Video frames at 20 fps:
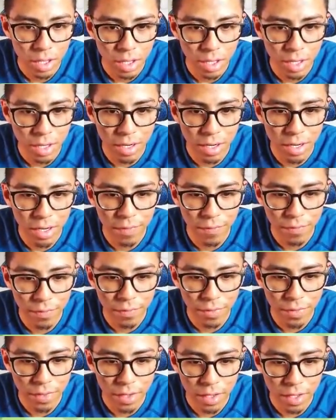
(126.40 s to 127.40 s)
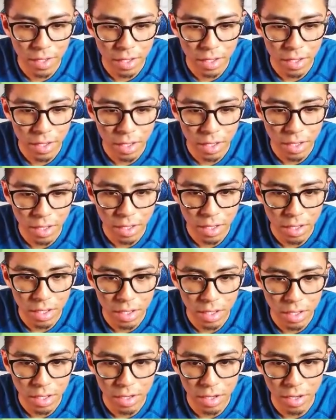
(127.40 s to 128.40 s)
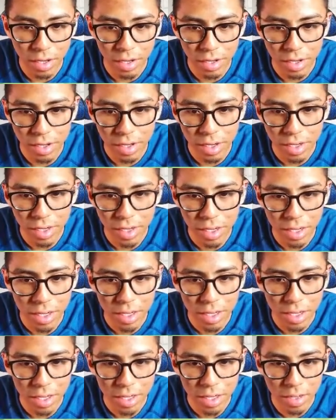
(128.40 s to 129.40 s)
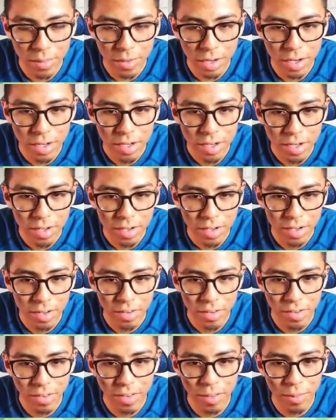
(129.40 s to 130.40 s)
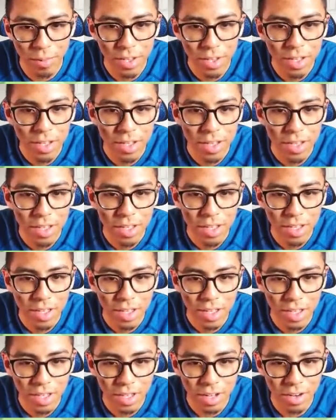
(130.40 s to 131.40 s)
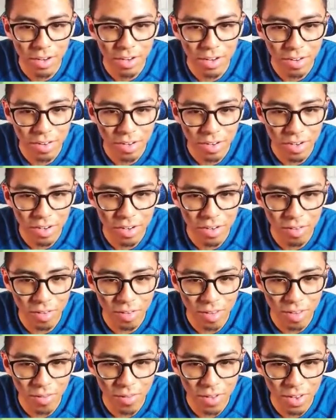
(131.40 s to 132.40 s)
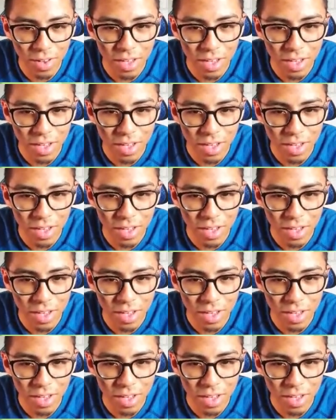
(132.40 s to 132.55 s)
Alright. Alright, good. Come on. See me? There you go. You do see me.